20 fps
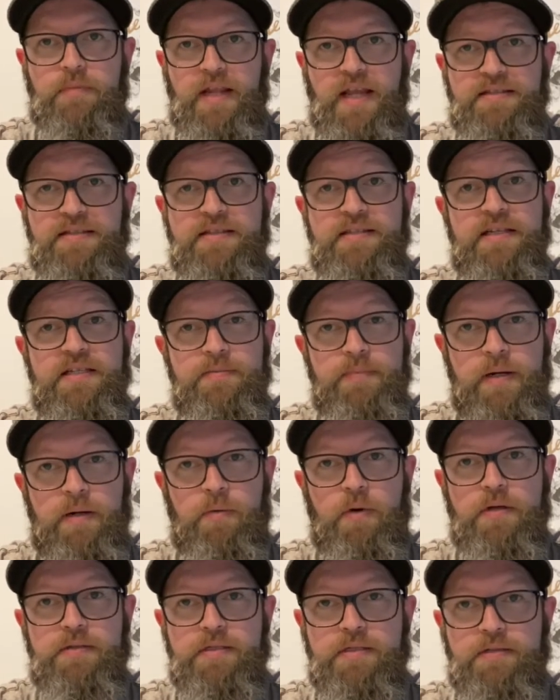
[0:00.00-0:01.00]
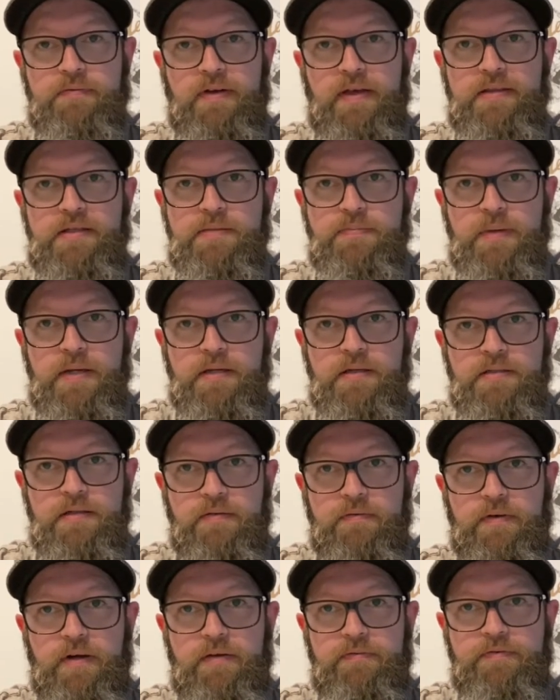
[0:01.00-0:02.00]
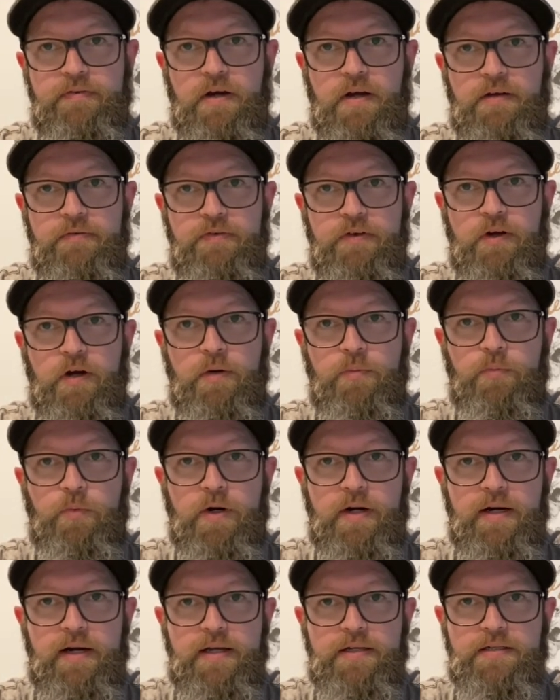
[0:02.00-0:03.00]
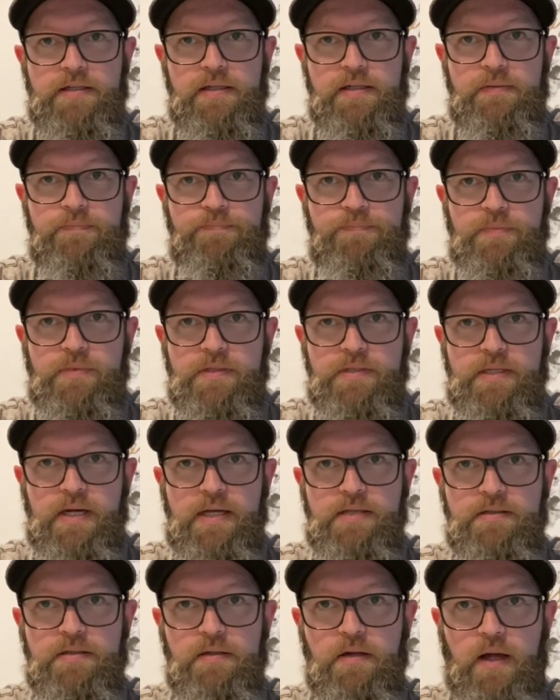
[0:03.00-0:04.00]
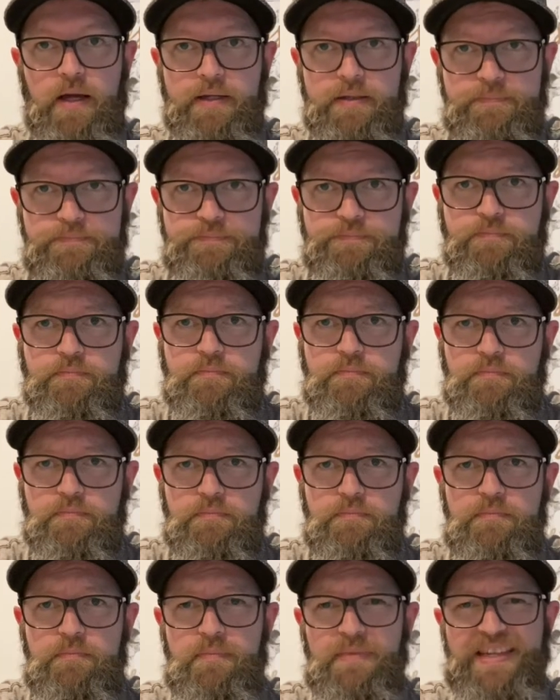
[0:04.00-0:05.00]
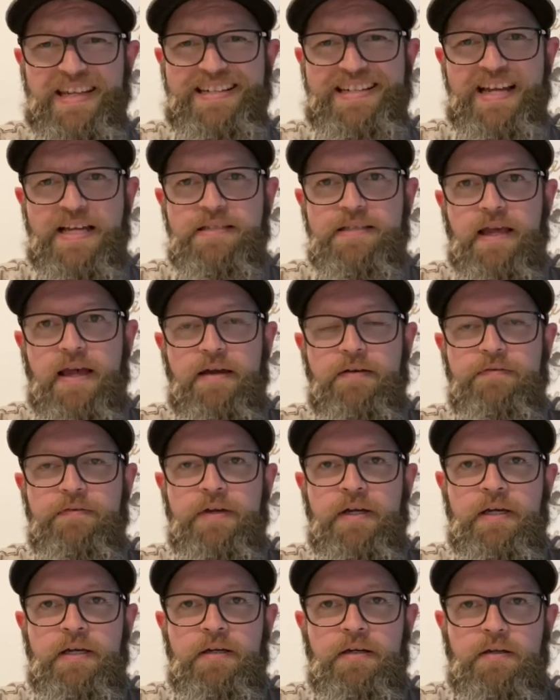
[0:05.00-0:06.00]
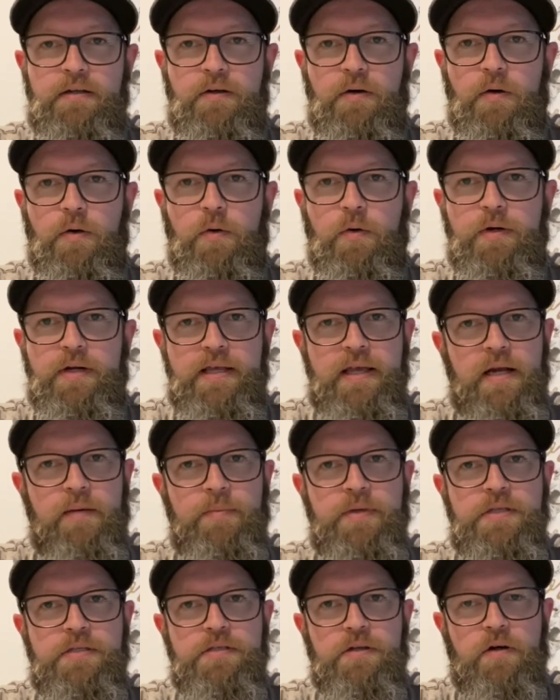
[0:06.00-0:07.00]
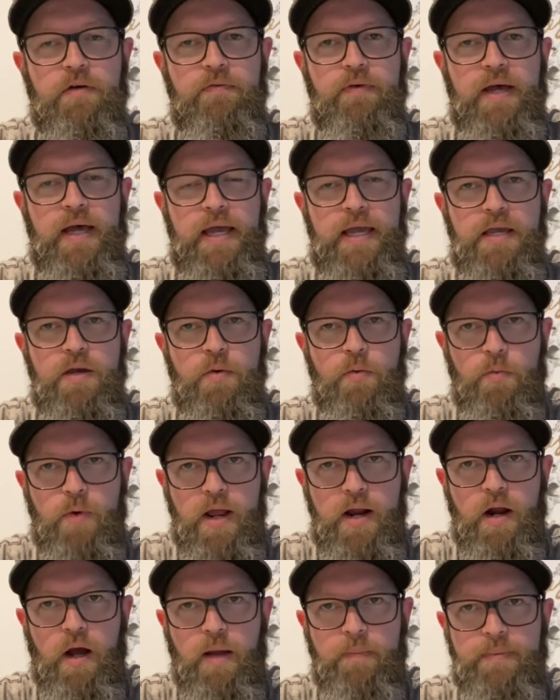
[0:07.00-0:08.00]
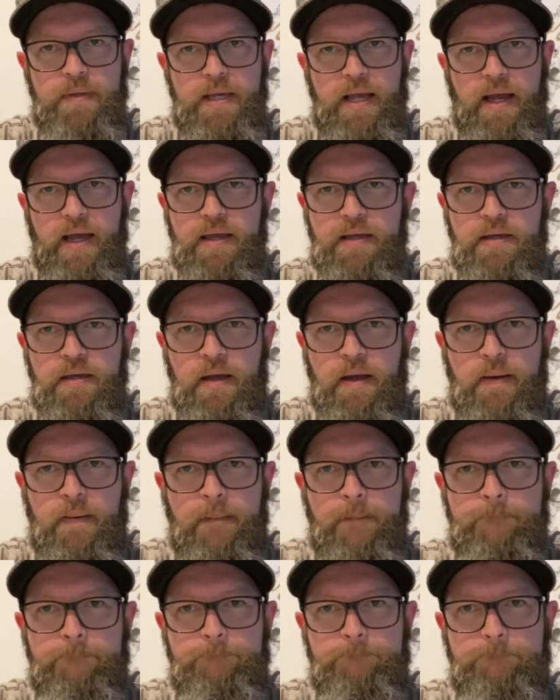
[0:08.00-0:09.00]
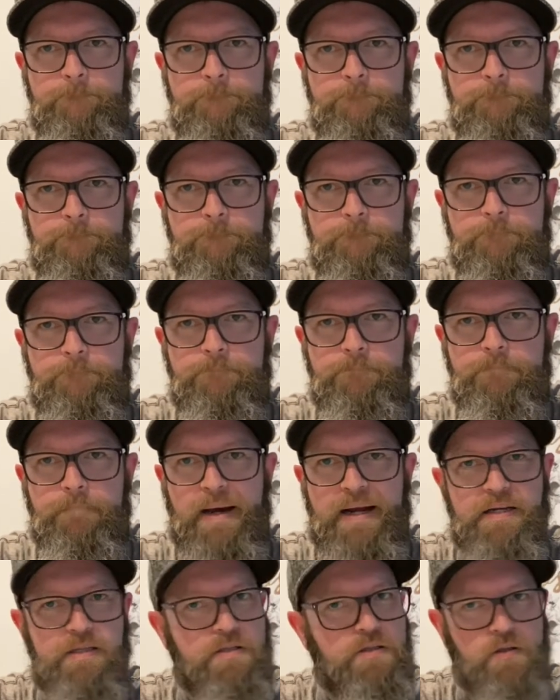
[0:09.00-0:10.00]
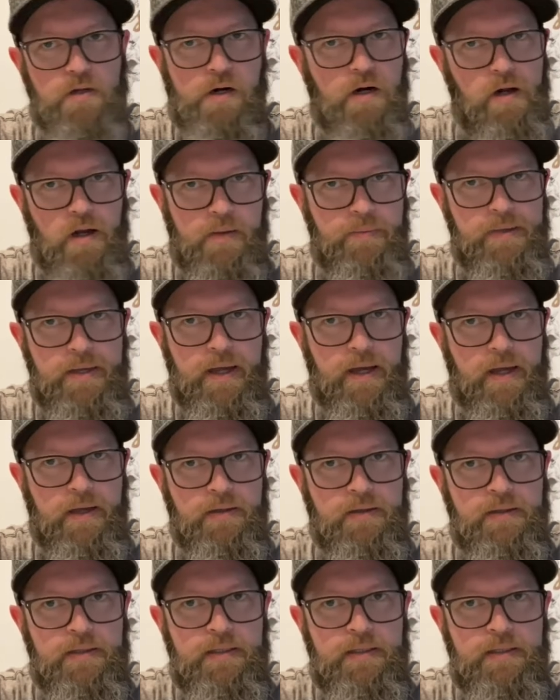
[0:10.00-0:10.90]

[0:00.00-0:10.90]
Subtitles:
As I said, it's been a while since I've had this beer because I've kind of forgotten what it actually tasted like. It does have all the elements of a red IPA, but it's not an IPA.